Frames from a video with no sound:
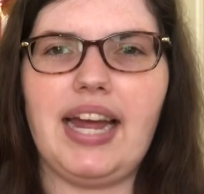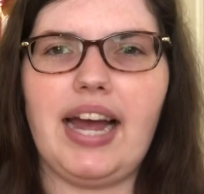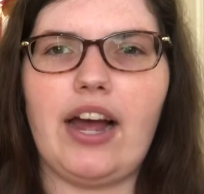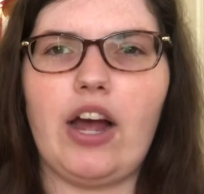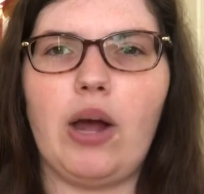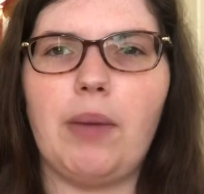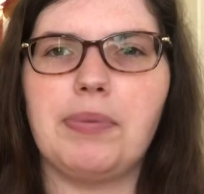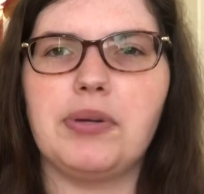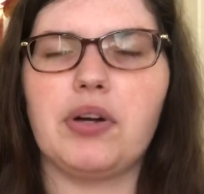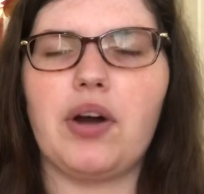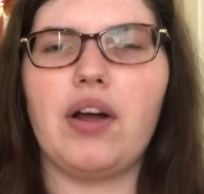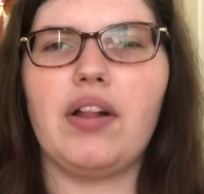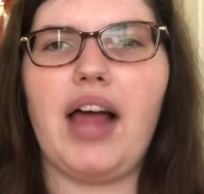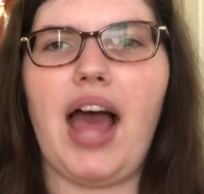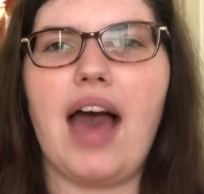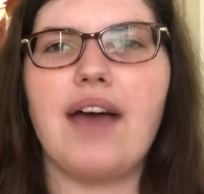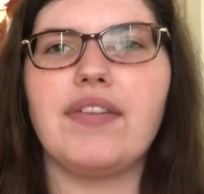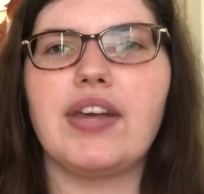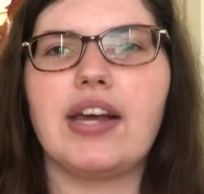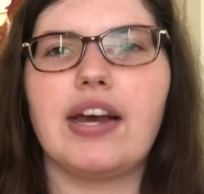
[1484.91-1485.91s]
I hope you're all
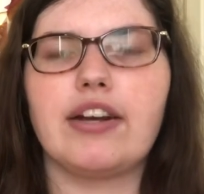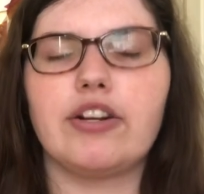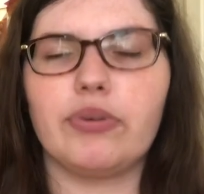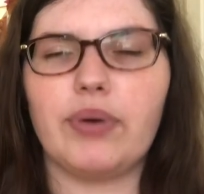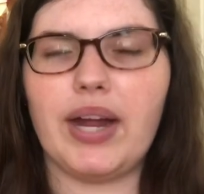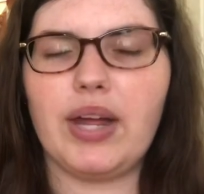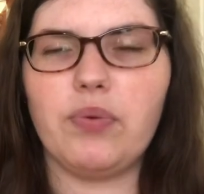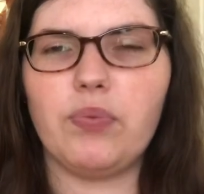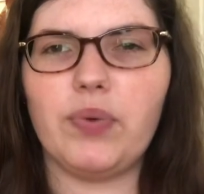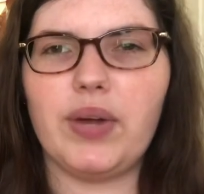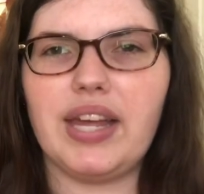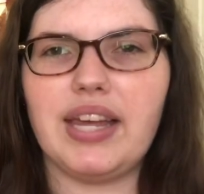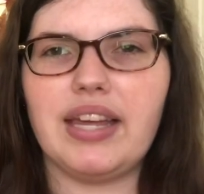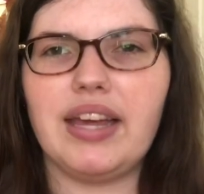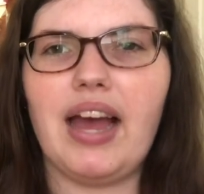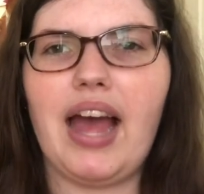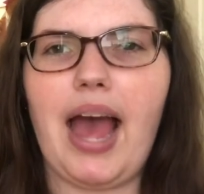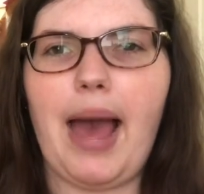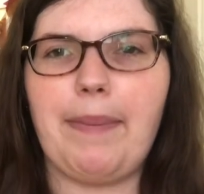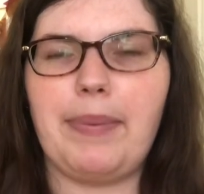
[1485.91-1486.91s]
having a great week.
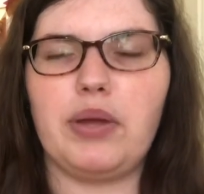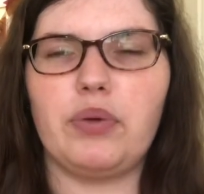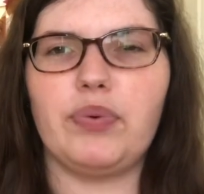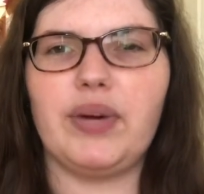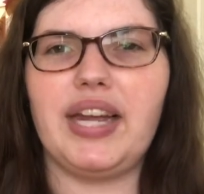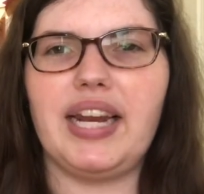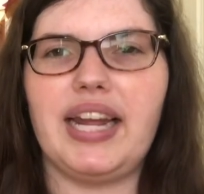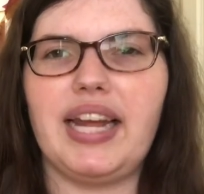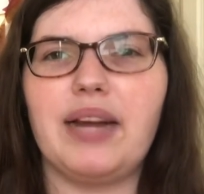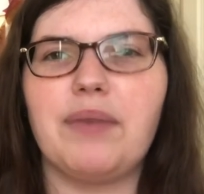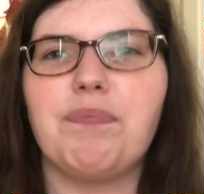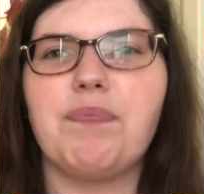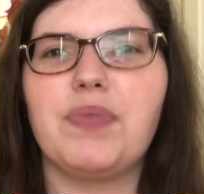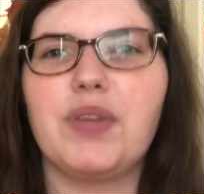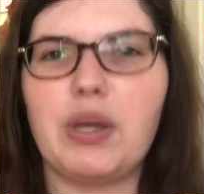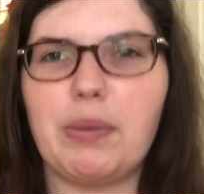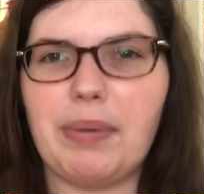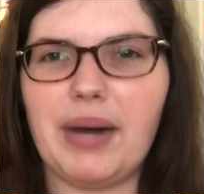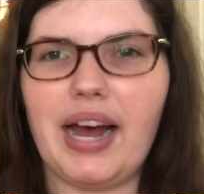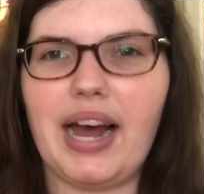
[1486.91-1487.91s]
Happy reading.
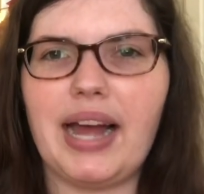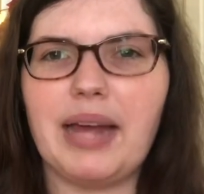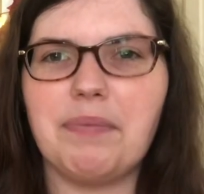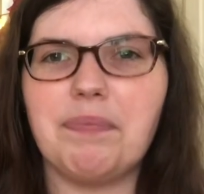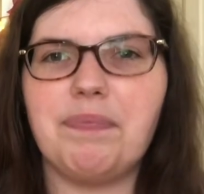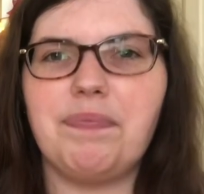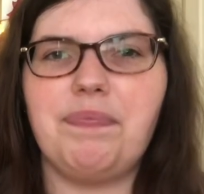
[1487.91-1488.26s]
Goodbye.